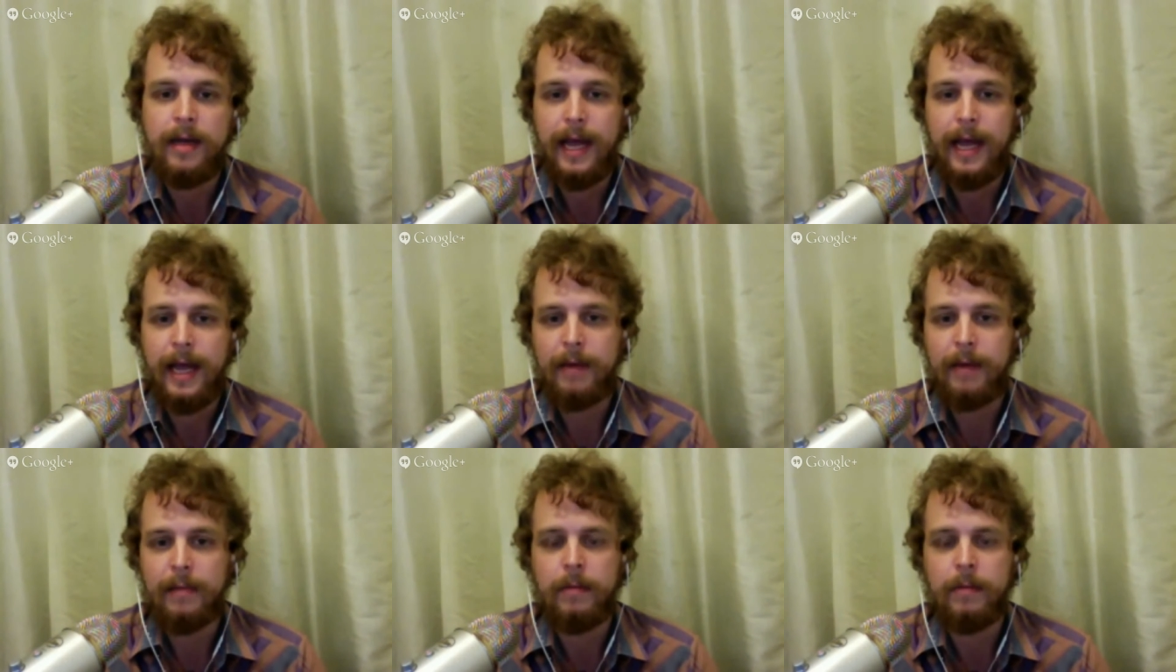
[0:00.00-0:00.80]
And
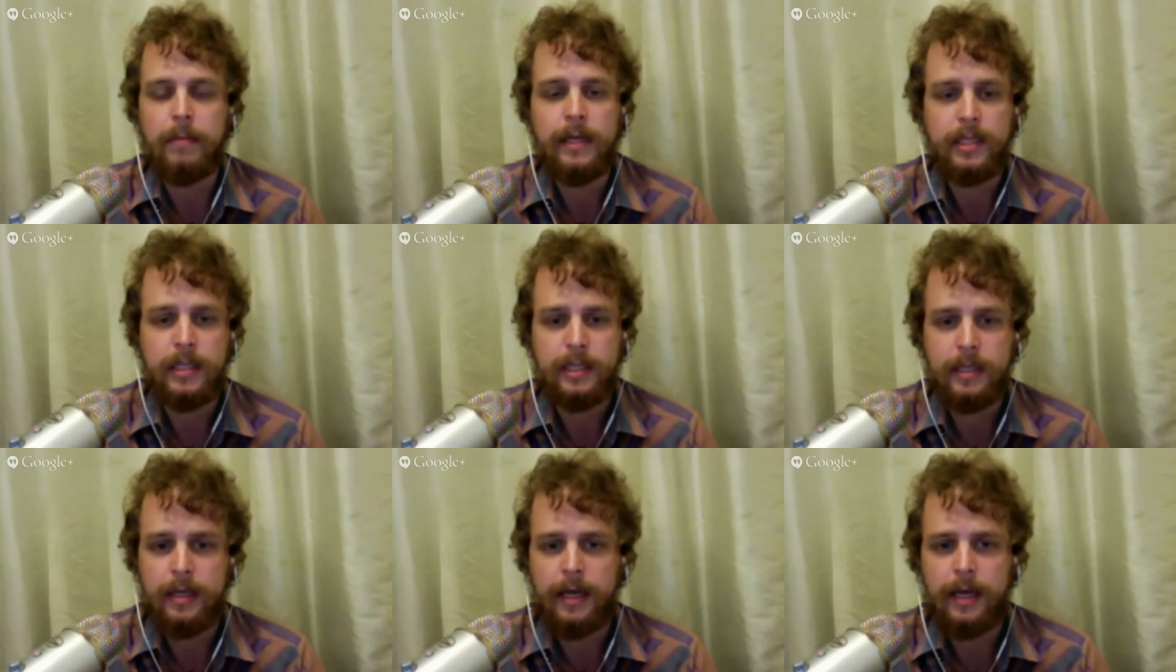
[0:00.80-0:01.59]
I won't
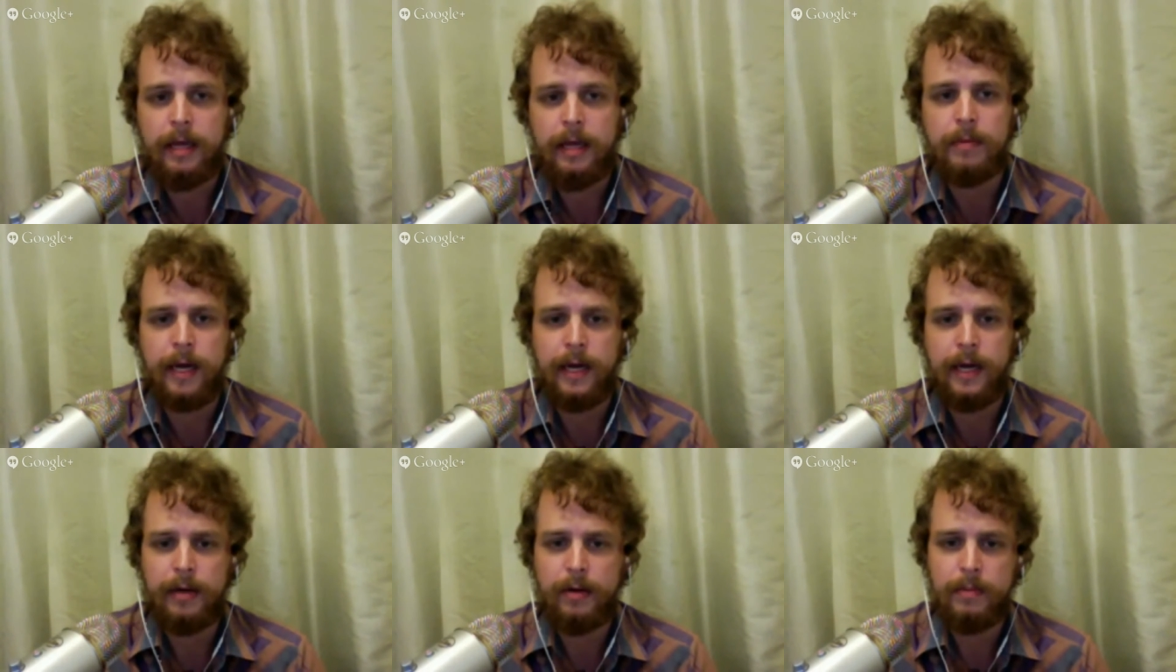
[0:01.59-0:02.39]
mention it, but I
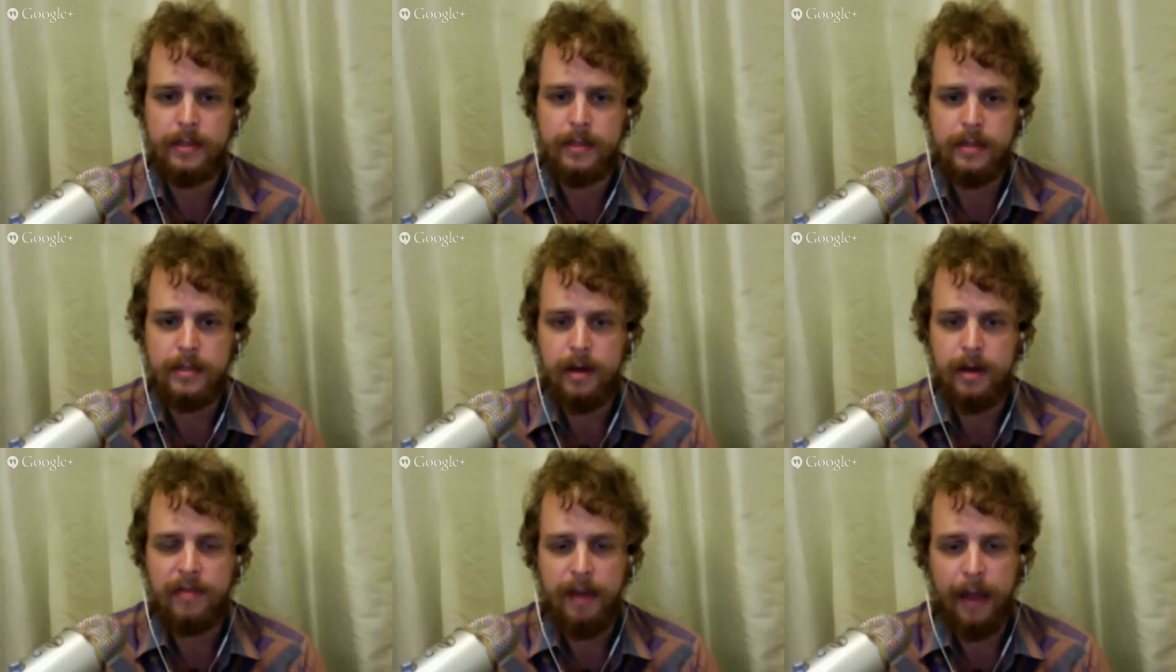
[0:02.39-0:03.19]
know a business
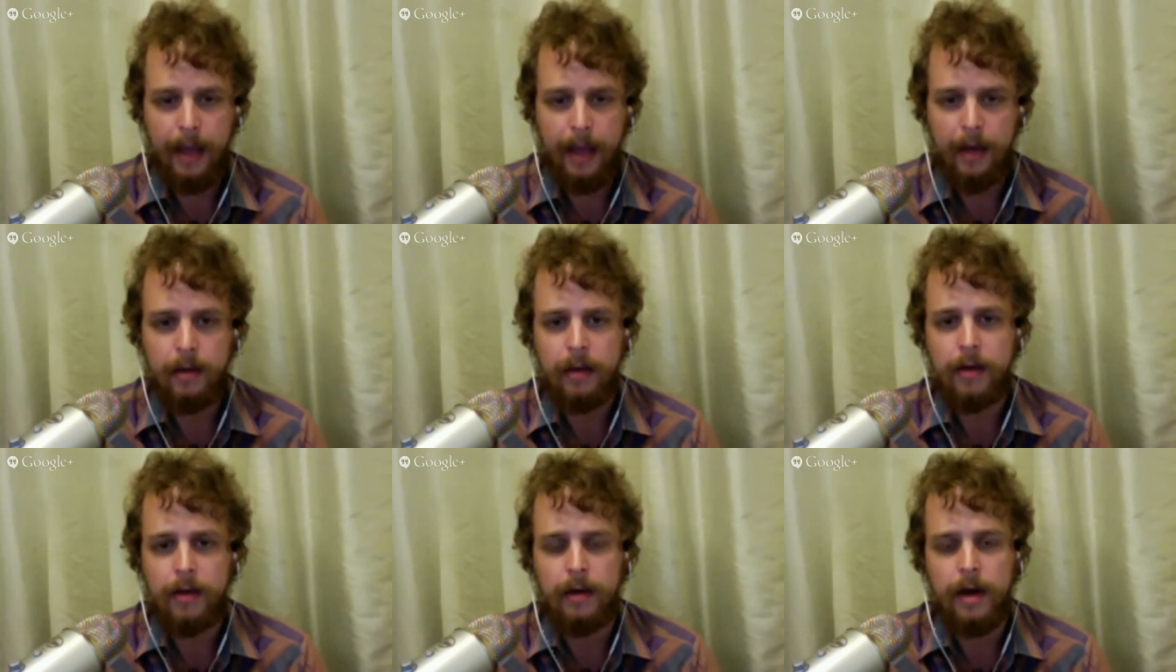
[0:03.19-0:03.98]
offhand
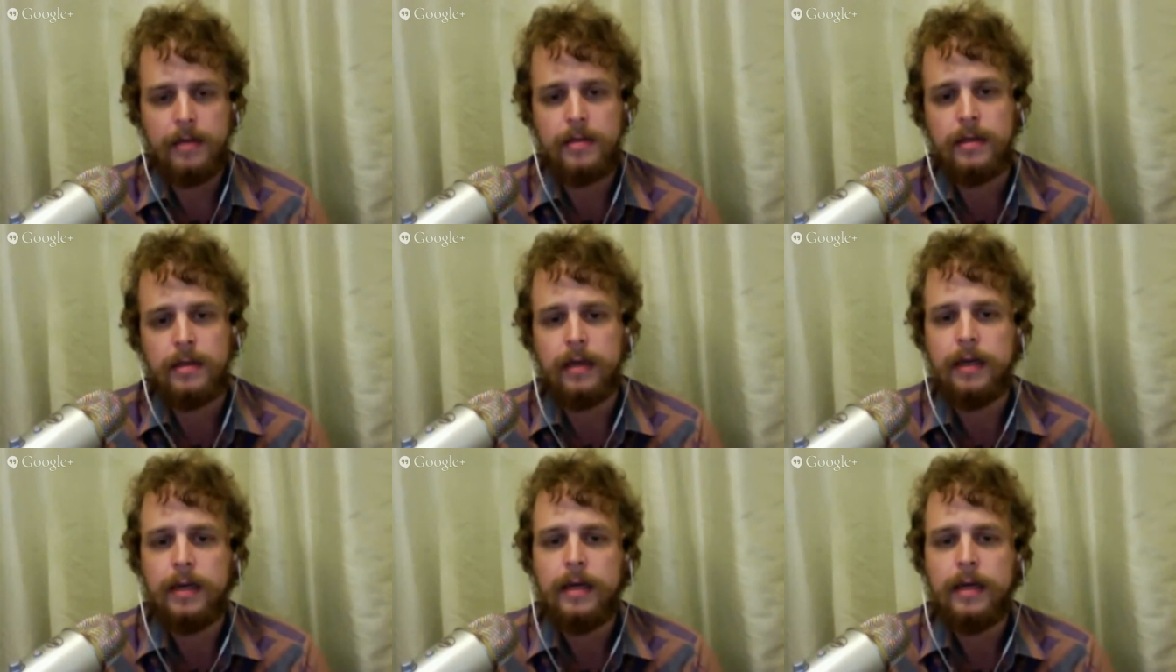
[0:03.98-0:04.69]
here in Austin